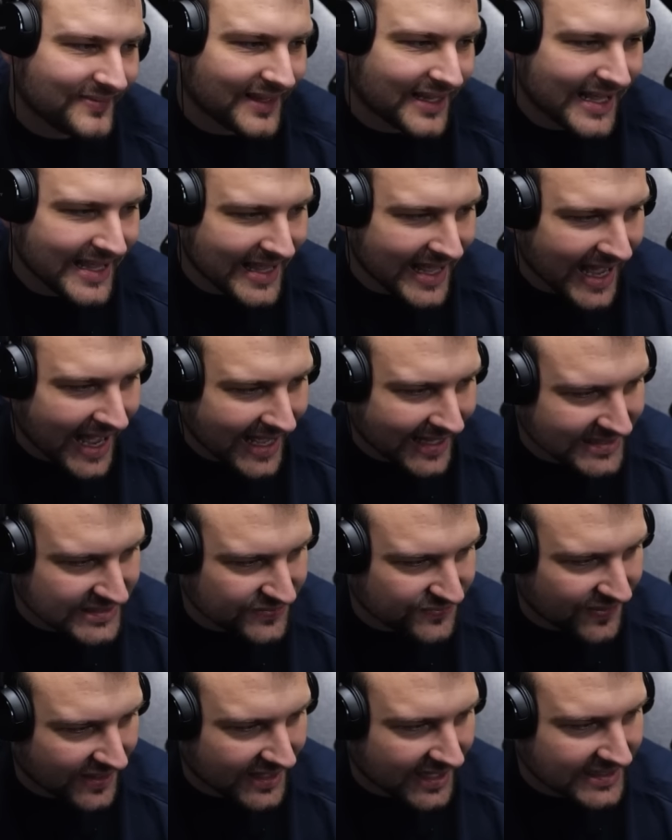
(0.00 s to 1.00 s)
yikes,
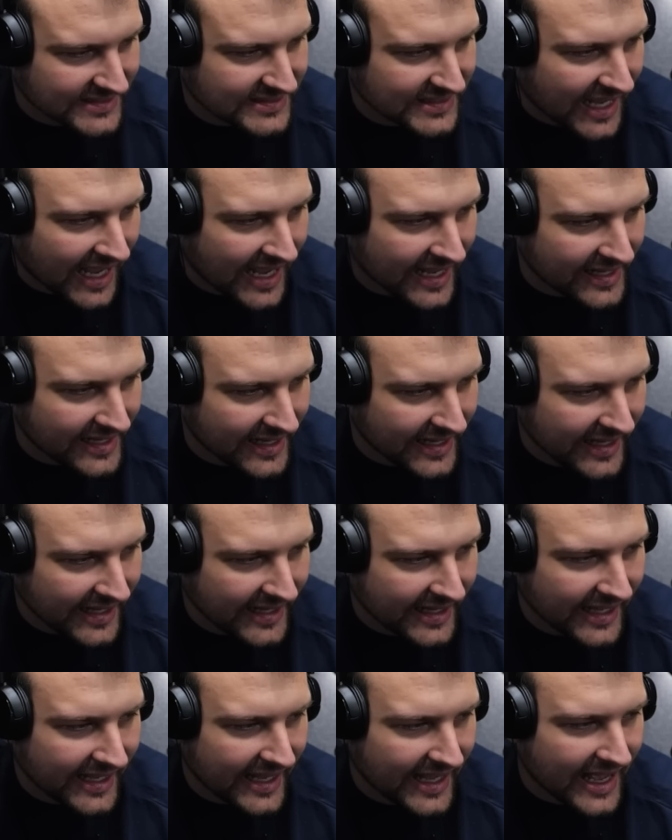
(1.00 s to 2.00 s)
fellas. I
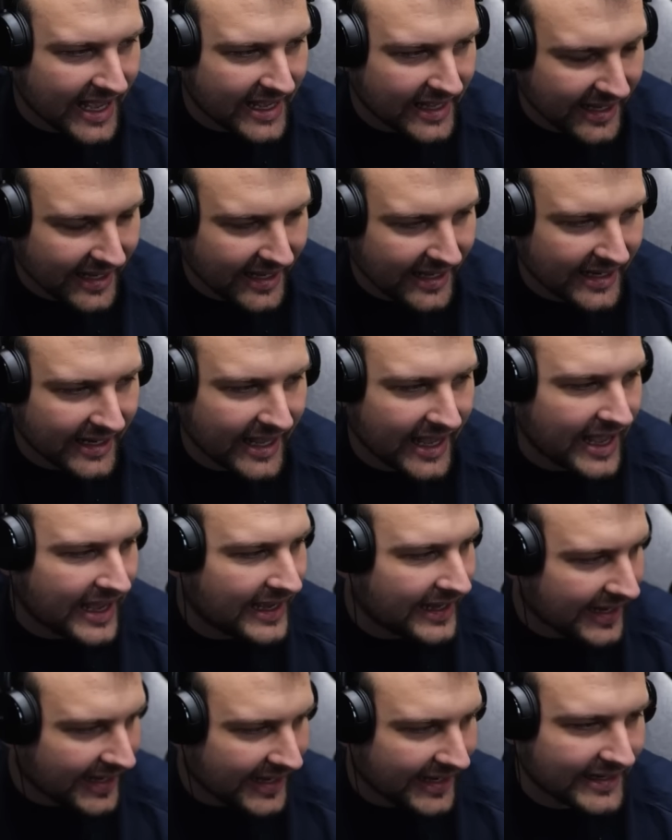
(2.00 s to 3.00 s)

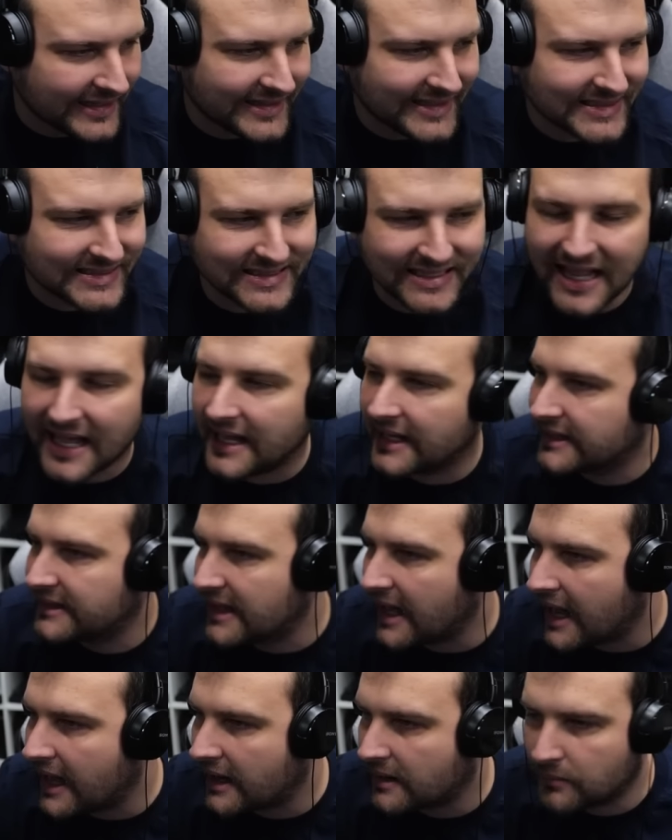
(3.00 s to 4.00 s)
really dislike the
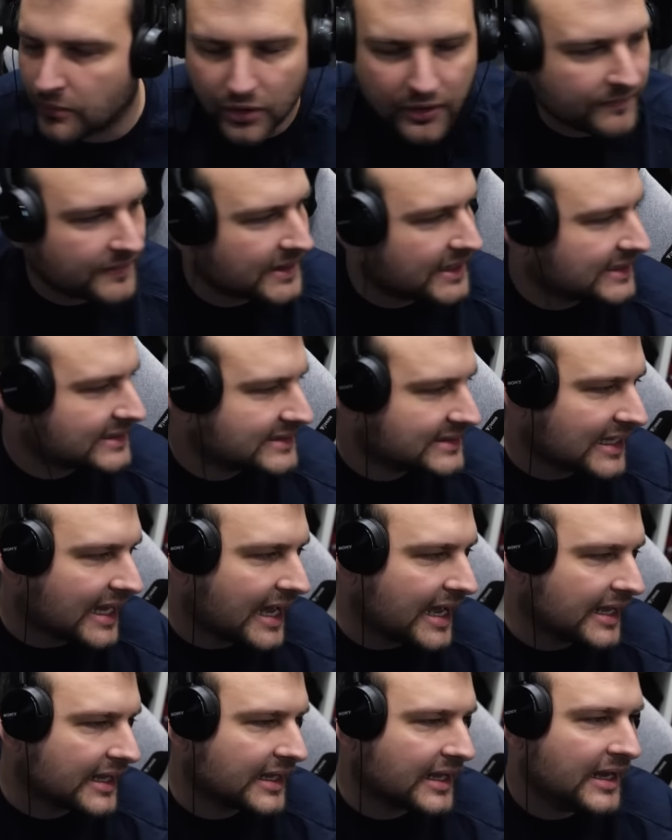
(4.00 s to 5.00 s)
armor of this
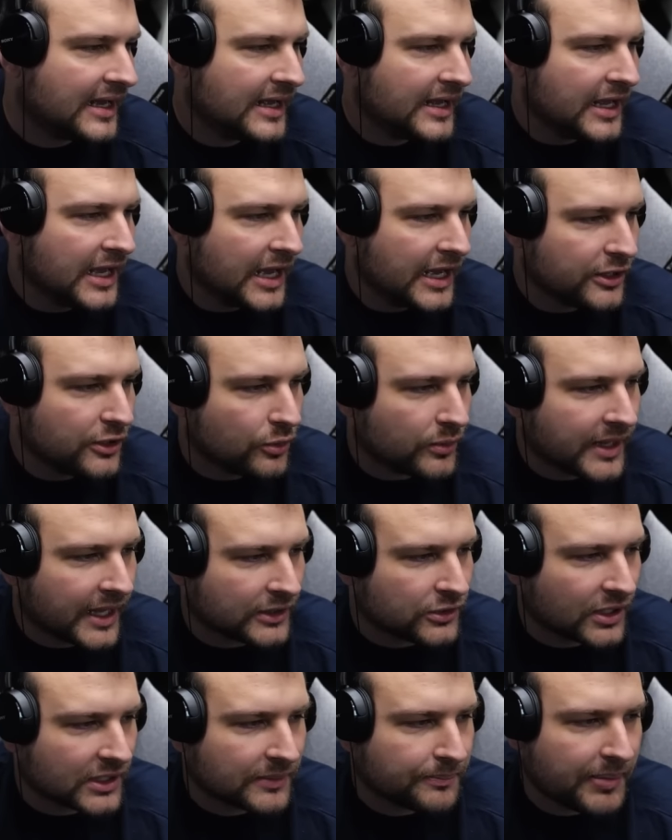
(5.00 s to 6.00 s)
tank. You
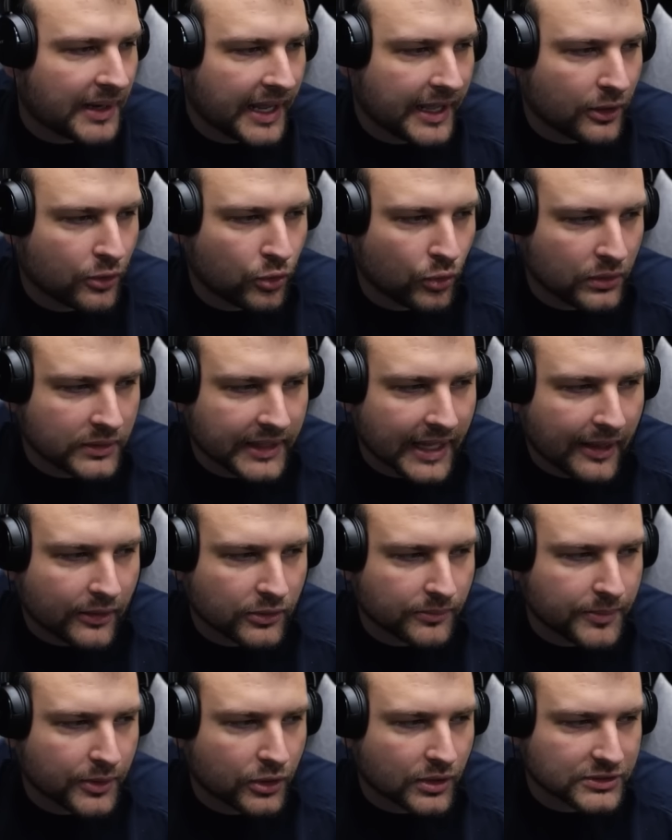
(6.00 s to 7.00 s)
cannot play hold
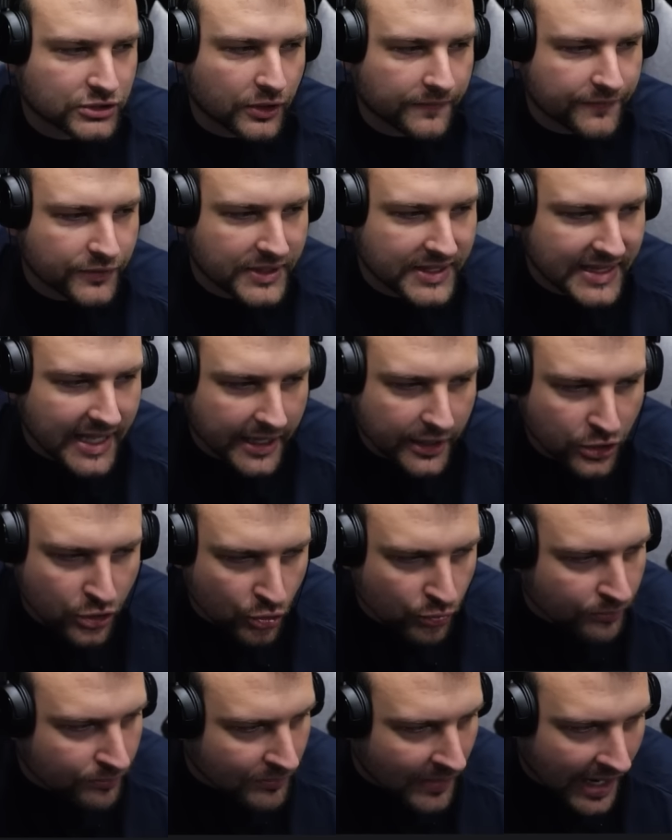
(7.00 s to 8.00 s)
down because of the
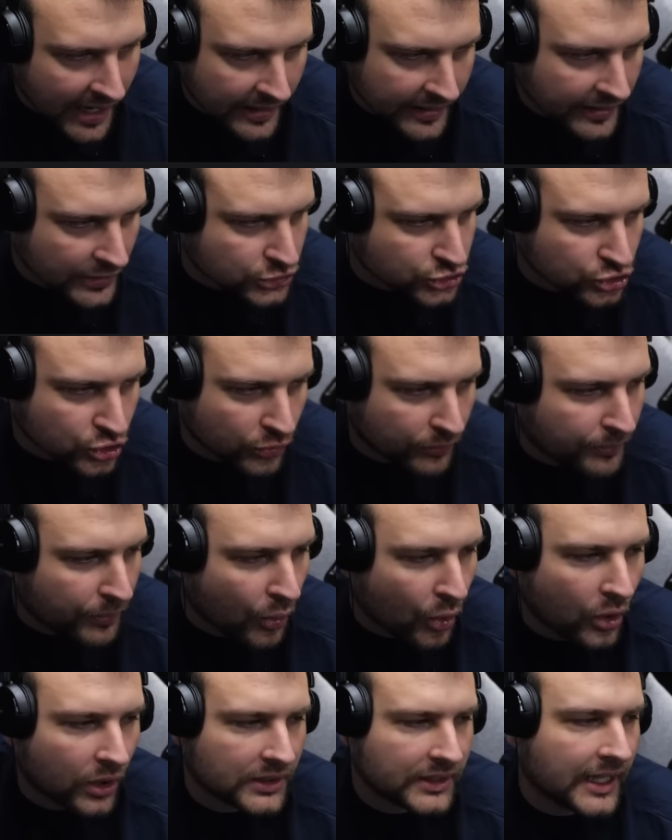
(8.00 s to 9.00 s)
humongous
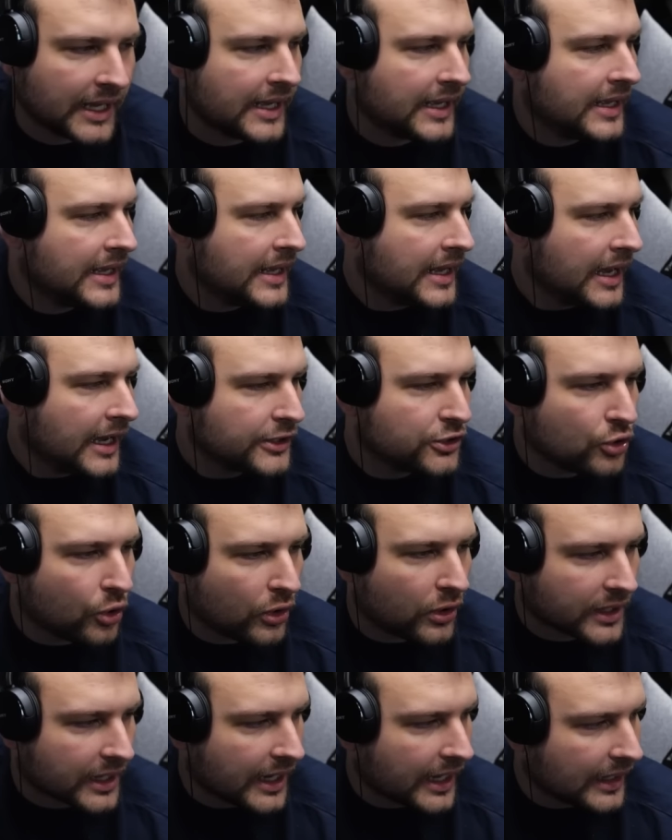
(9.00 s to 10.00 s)
cupola.
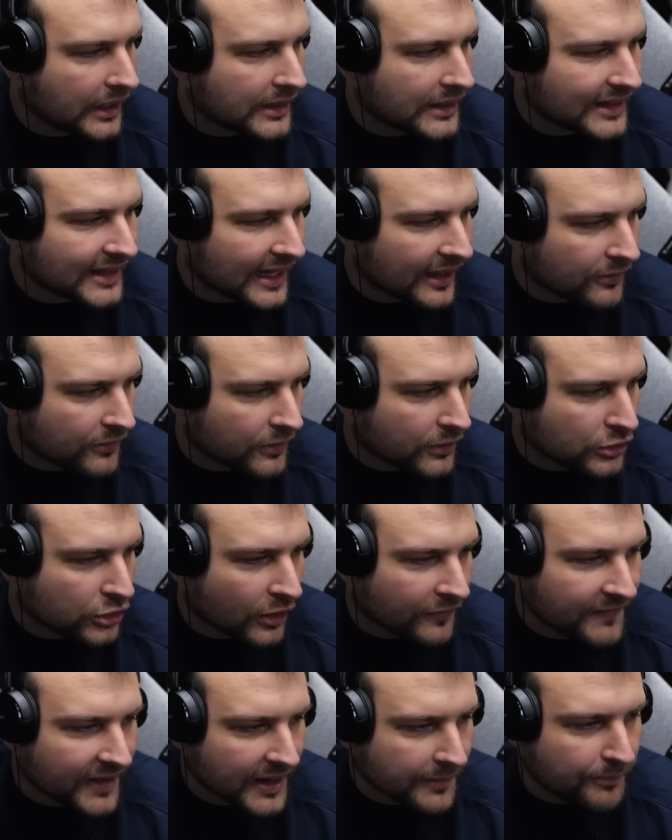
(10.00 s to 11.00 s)
Your
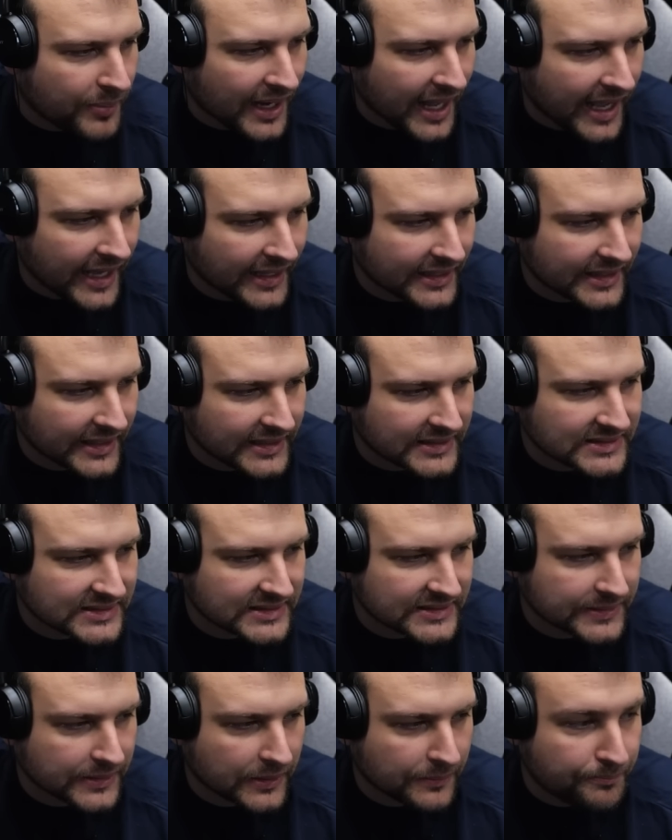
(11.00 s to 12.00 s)
lower plate
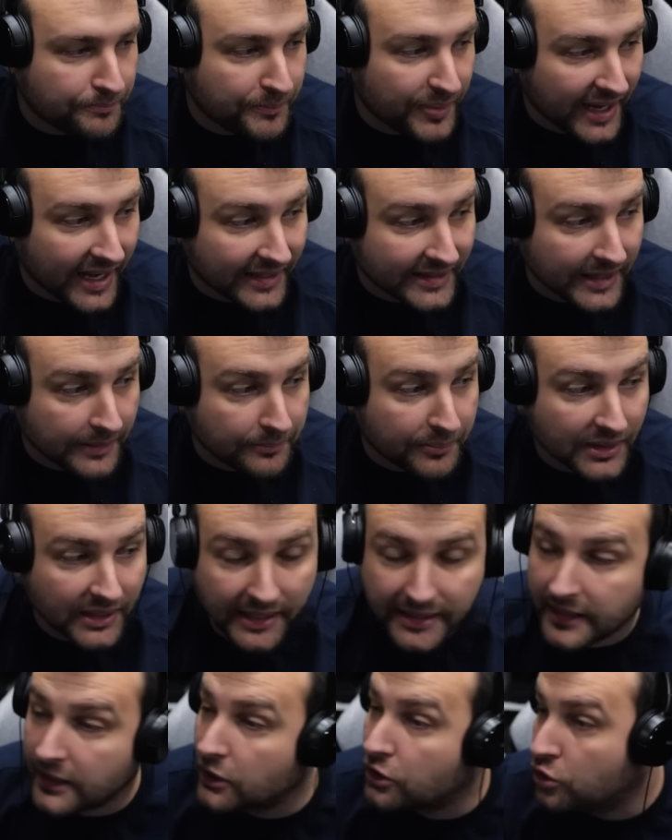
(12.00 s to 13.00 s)
is pretty
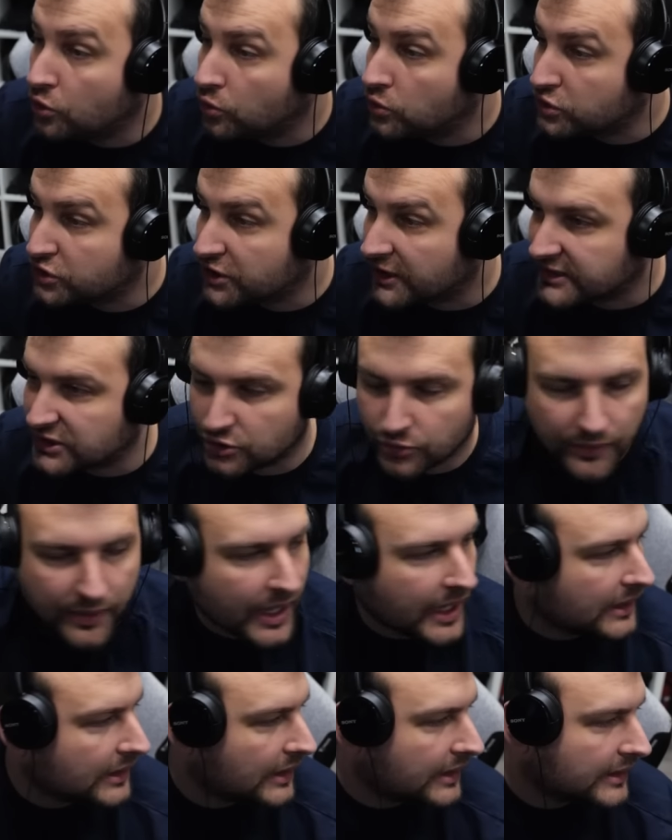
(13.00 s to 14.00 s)
bloody huge as
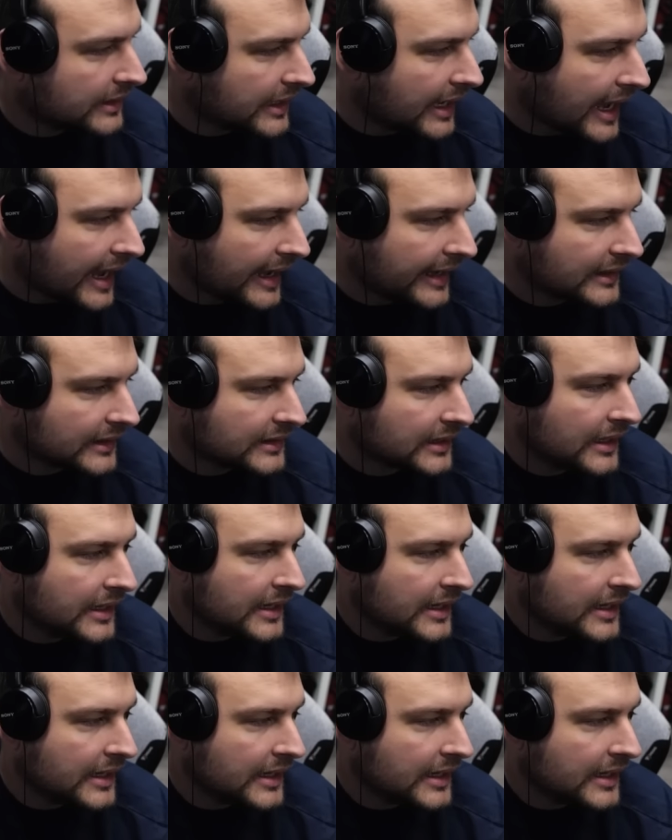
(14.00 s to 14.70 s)
well, right?